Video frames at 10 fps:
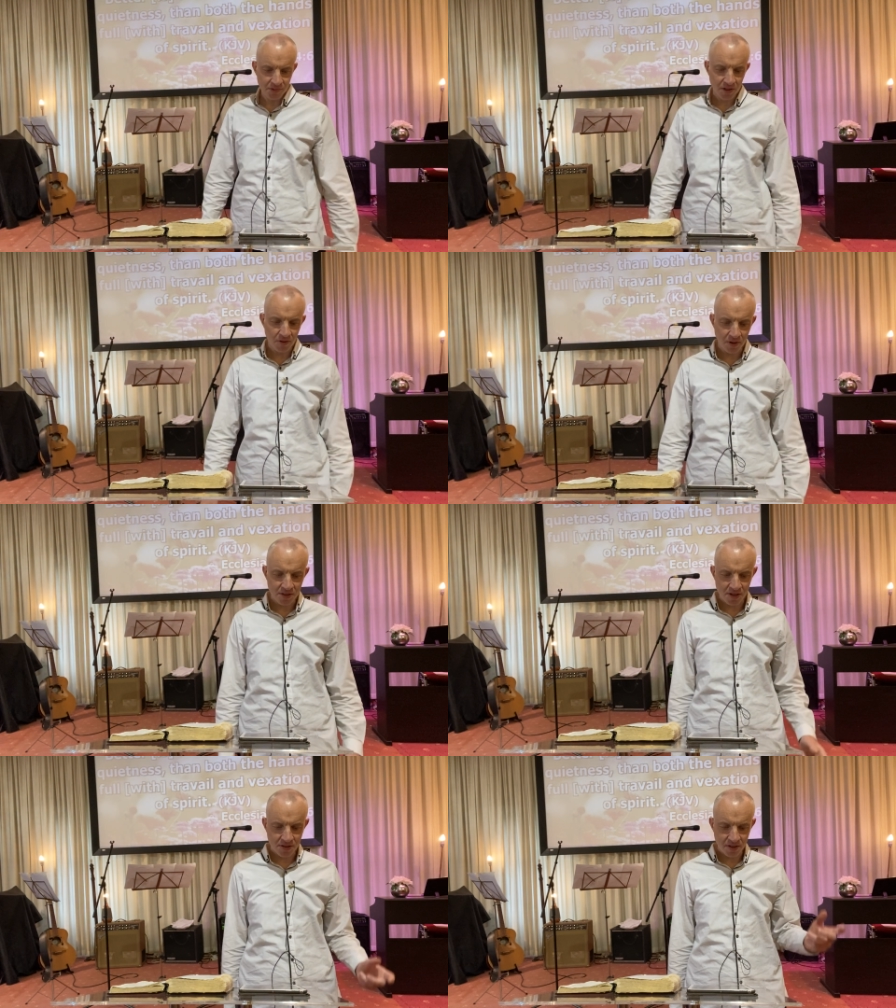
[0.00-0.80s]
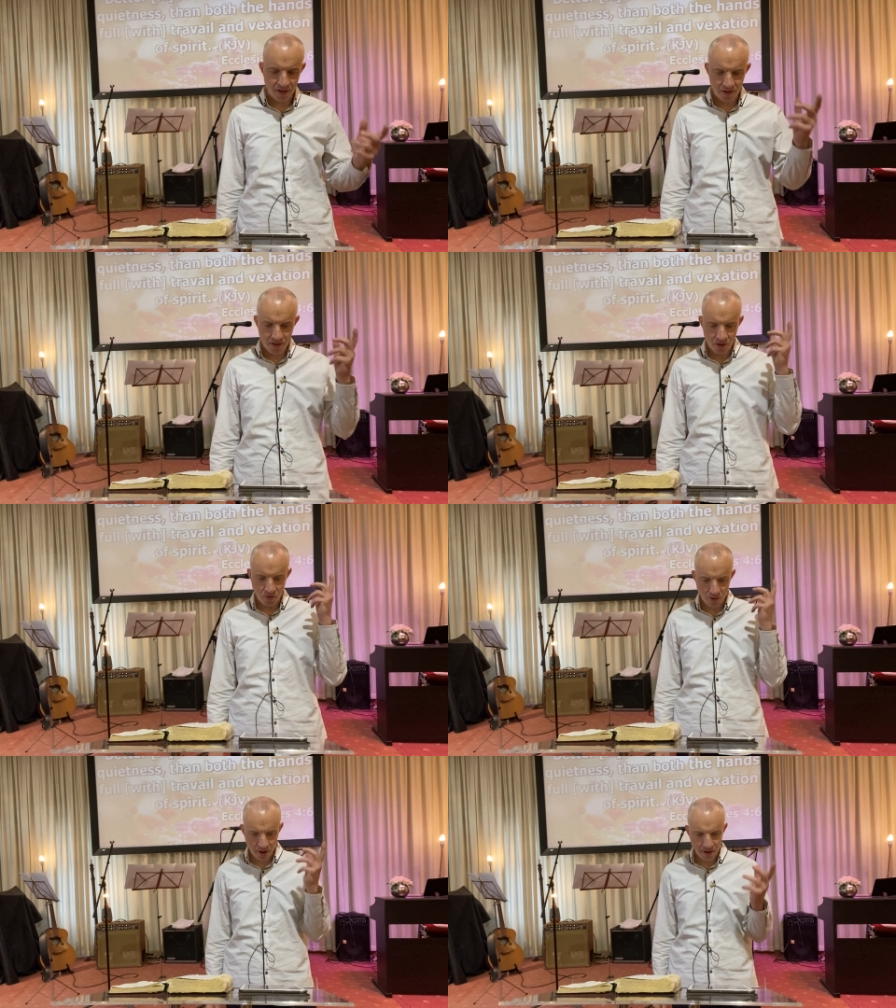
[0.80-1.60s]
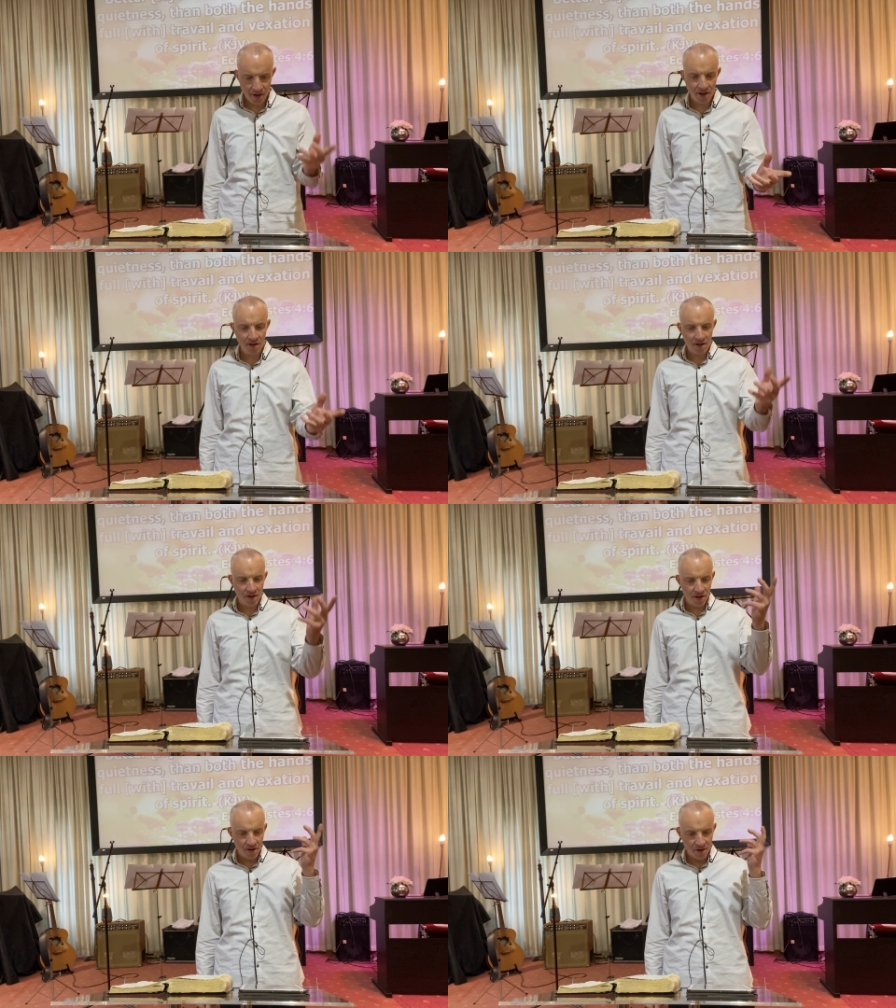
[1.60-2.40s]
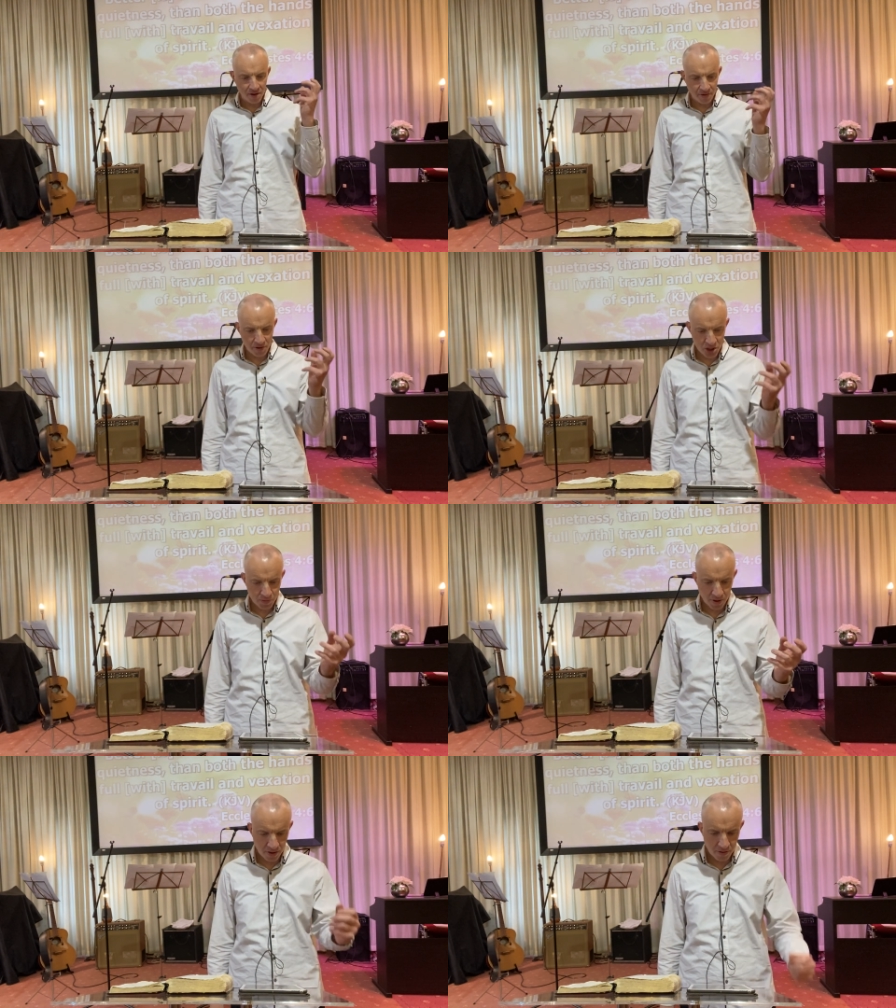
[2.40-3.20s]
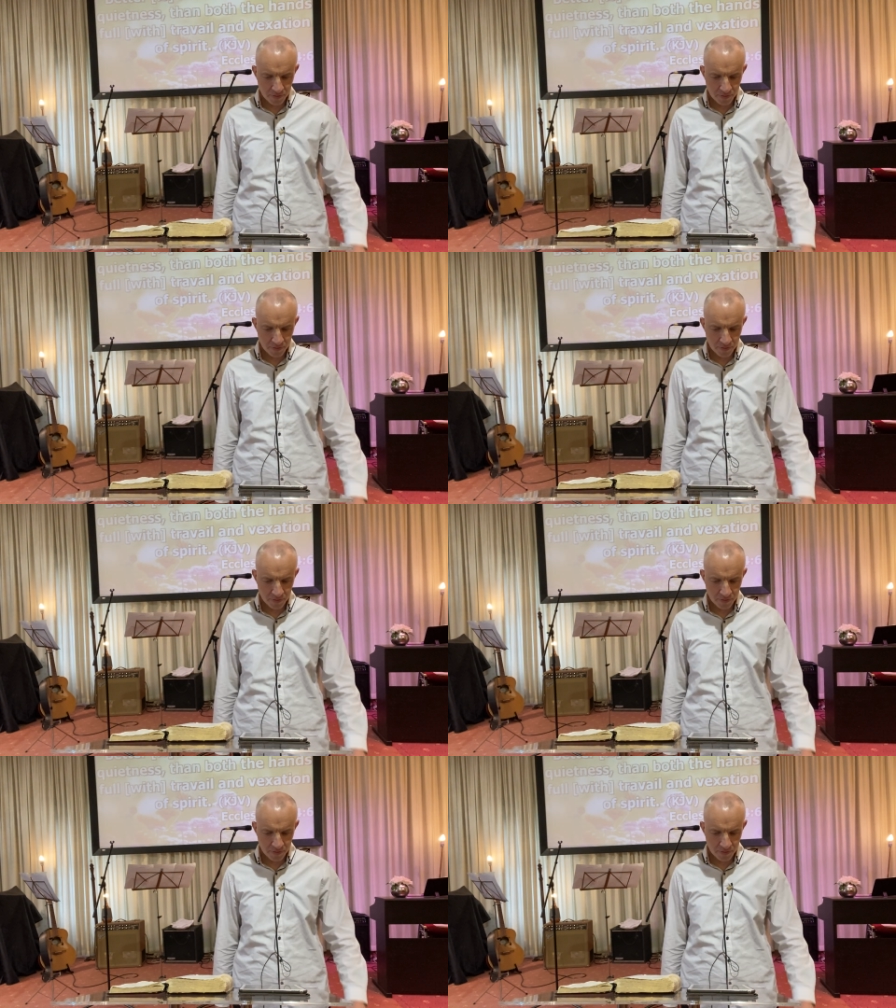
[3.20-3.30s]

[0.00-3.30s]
You know, it's, it's, a, it's a quality of your spirit.